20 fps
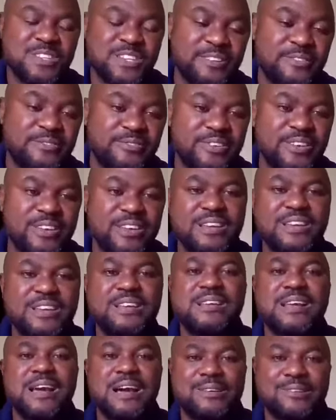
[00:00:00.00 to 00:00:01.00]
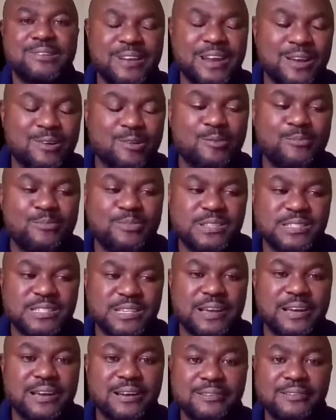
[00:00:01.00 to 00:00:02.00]
DFID, and other corporate
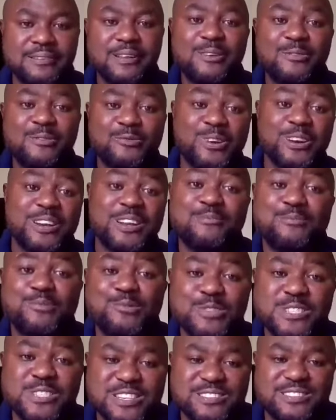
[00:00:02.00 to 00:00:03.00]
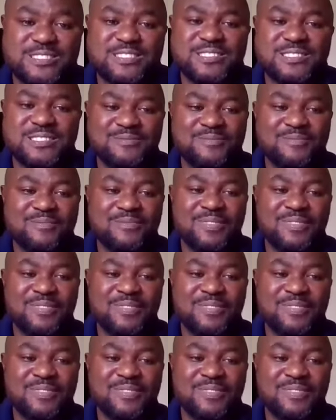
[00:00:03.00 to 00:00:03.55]
funded projects.